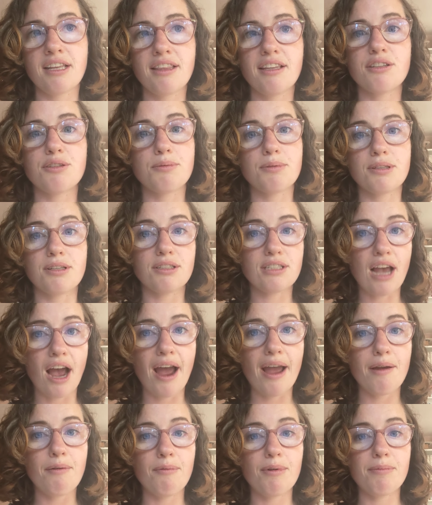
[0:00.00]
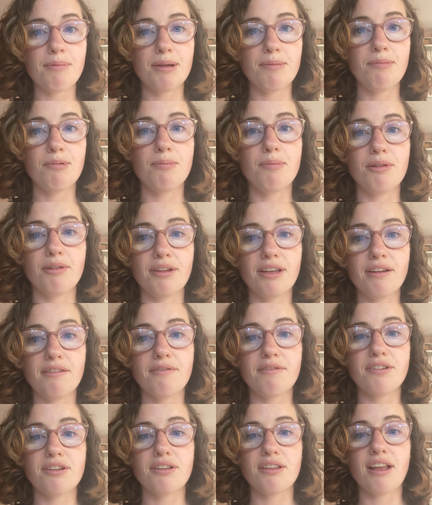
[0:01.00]
This was a time when people
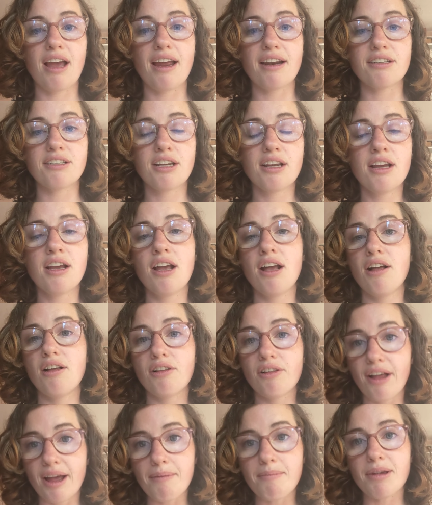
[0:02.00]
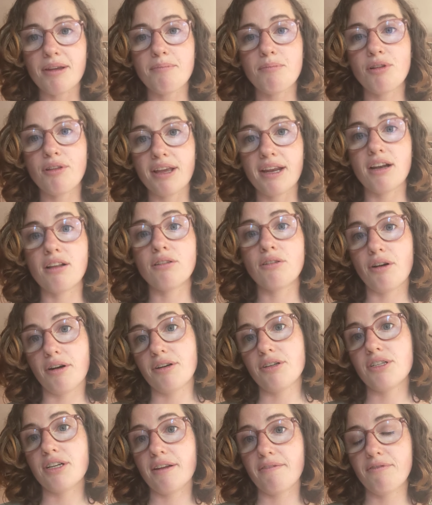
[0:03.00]
believed that climate played a
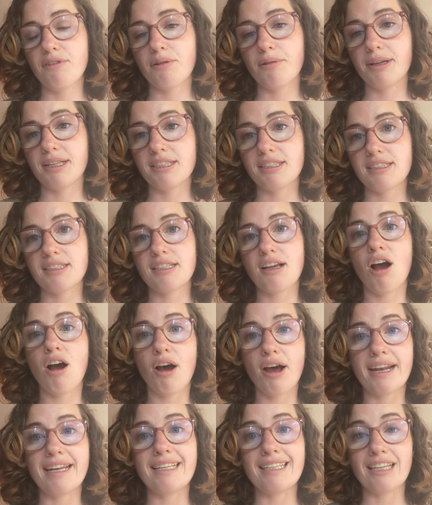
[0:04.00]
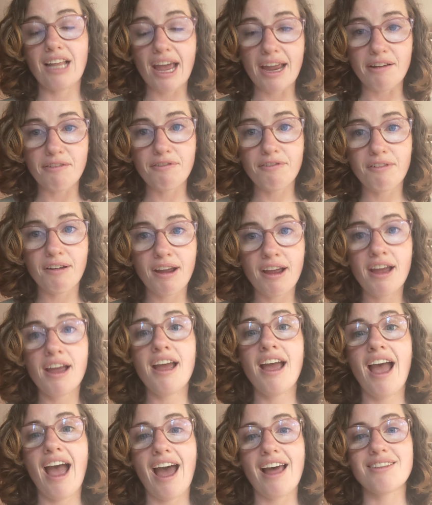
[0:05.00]
large influence on life.
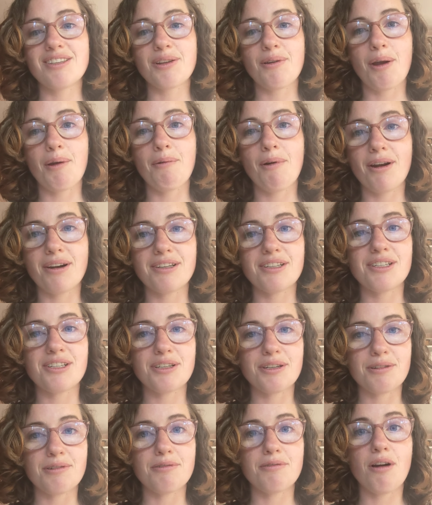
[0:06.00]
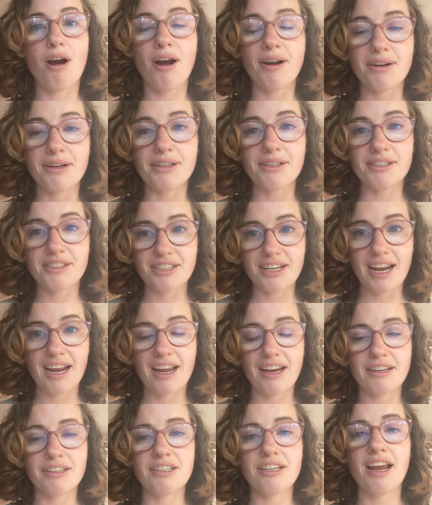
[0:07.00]
And so I wanted to
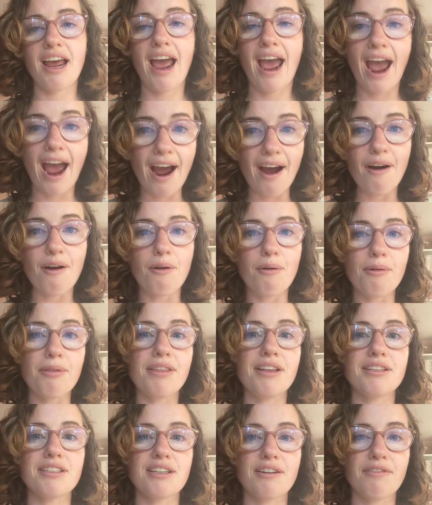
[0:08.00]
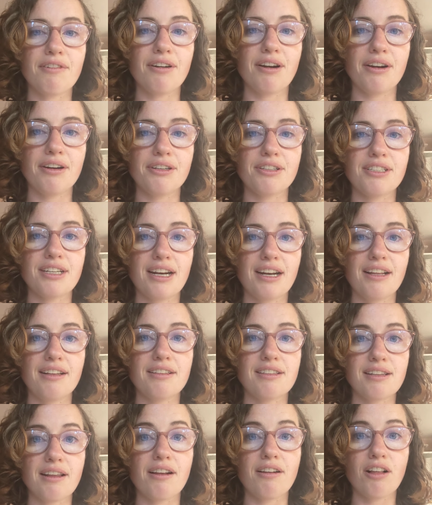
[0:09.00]
understand how these different
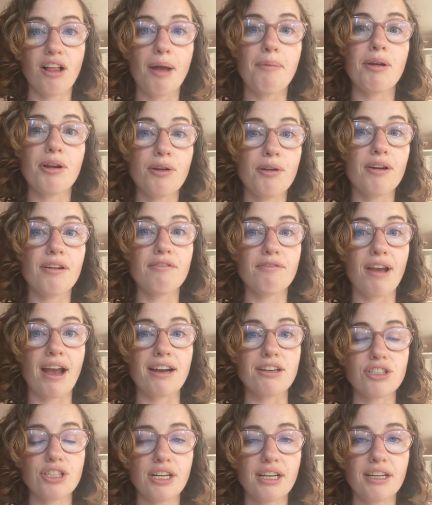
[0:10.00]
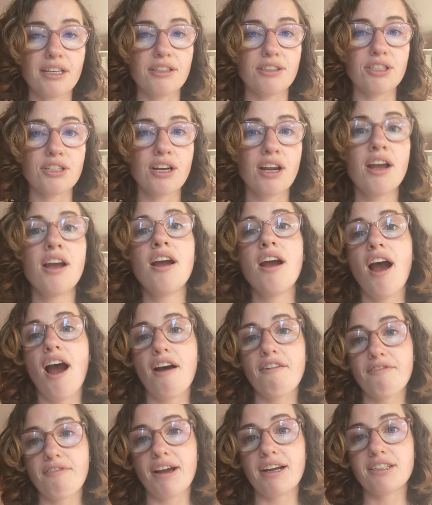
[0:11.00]
understandings that climate could in fact change
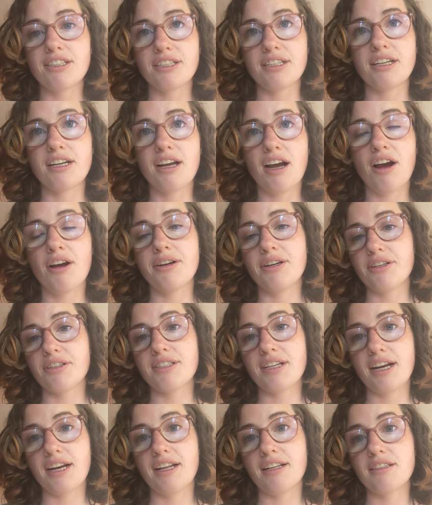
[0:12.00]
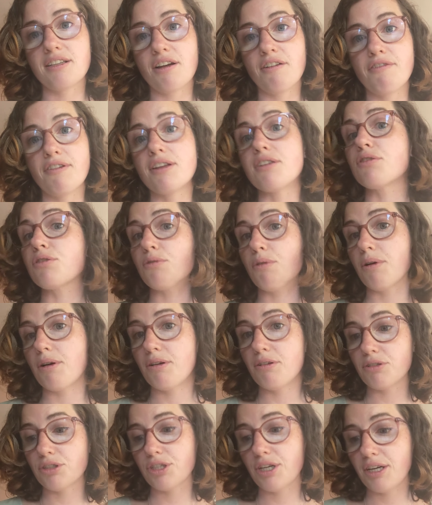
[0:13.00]
affected understandings of
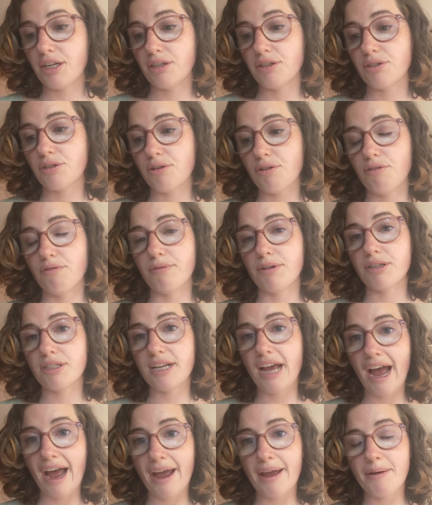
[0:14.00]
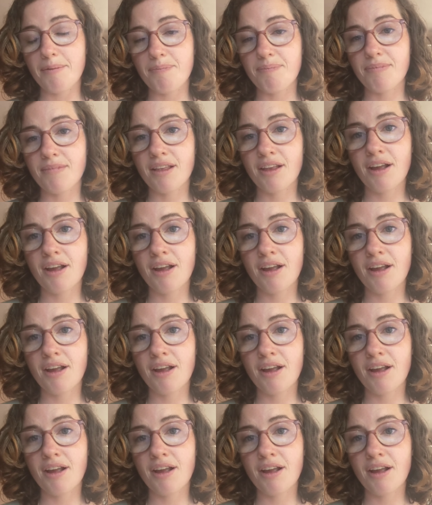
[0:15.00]
historical change over time.